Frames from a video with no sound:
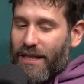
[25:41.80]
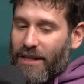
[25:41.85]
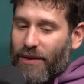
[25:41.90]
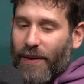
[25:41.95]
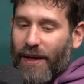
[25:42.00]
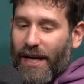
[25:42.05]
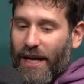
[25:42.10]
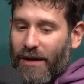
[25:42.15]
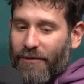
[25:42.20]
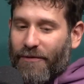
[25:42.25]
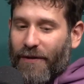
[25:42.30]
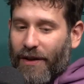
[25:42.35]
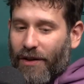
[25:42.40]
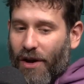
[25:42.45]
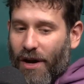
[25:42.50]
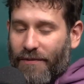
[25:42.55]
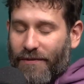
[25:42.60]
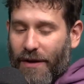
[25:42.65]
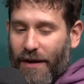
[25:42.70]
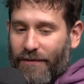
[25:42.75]
so I kind of fell
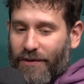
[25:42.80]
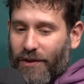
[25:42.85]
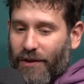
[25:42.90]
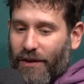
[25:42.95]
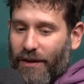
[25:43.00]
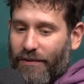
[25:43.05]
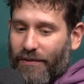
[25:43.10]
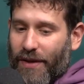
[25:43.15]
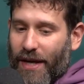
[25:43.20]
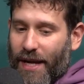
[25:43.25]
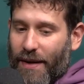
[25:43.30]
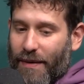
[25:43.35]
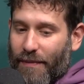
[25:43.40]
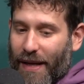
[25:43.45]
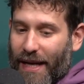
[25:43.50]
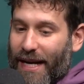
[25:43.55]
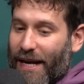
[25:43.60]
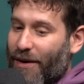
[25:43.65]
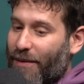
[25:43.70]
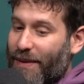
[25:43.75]
off after all of that,
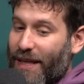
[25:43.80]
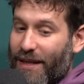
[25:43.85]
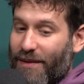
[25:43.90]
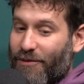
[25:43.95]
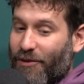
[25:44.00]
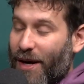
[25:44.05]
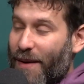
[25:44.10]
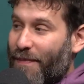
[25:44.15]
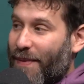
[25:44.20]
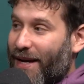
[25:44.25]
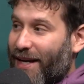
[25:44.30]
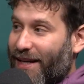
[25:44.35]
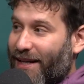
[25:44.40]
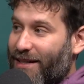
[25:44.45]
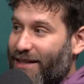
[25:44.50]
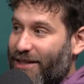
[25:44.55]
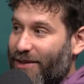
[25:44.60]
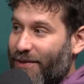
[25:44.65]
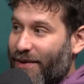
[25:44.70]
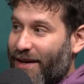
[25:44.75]
and now I'm getting right back
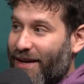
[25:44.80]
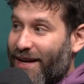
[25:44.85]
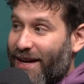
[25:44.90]
into it.